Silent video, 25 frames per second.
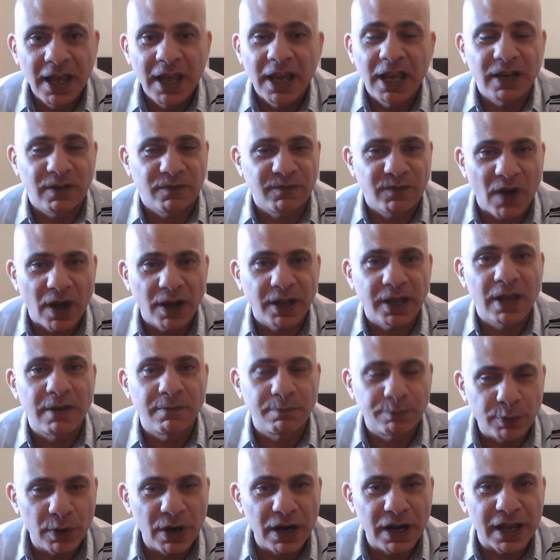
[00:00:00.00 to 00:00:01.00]
It's
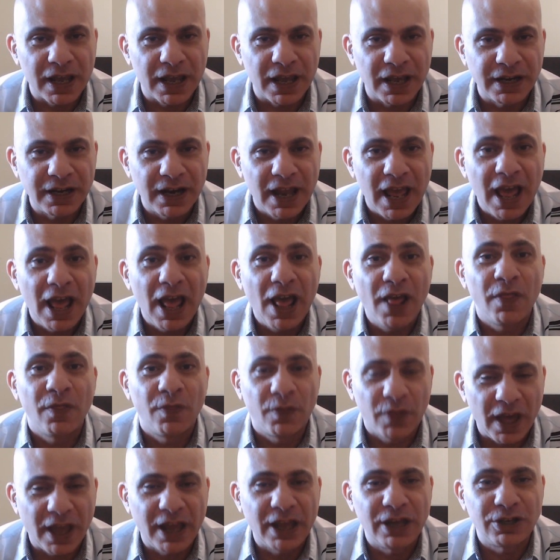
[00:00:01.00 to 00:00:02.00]
fucking brilliant and
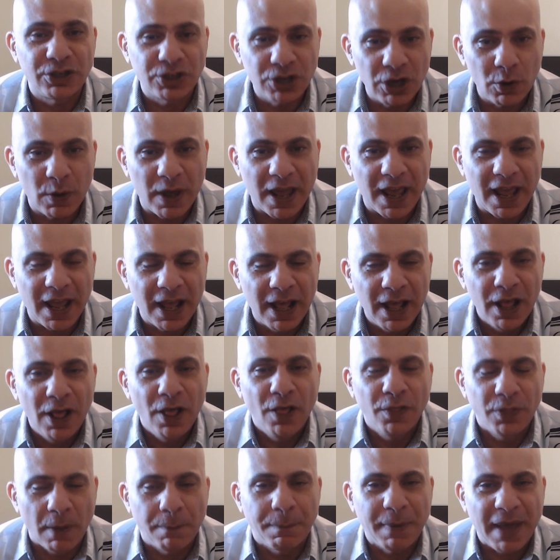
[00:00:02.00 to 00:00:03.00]
they do it
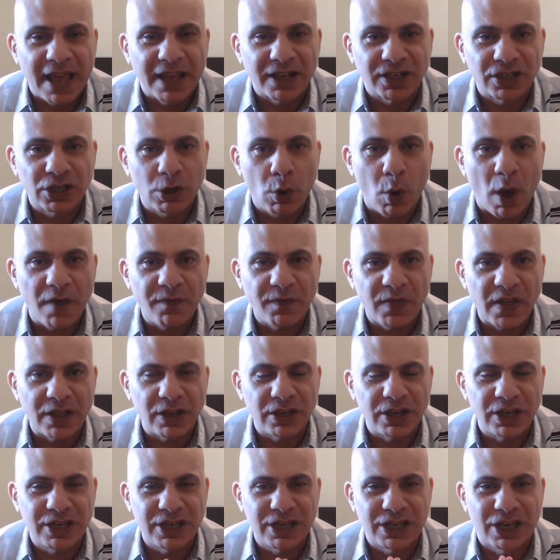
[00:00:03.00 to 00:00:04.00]
the best. So I
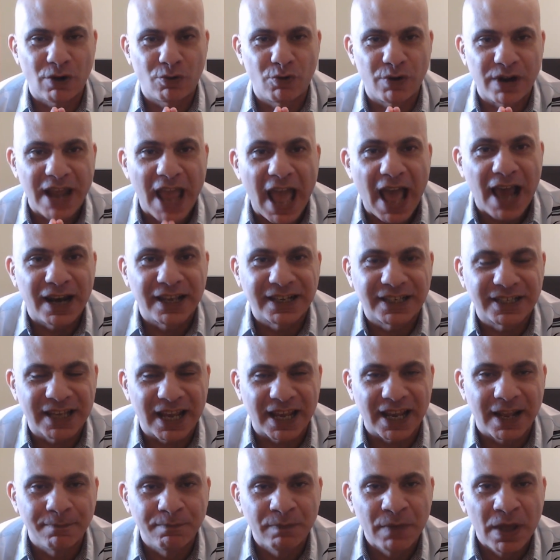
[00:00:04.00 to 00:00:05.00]
think this is a
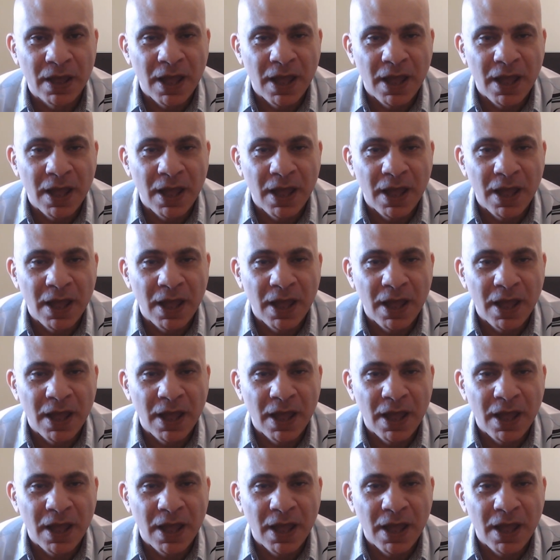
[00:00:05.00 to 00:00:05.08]
reality.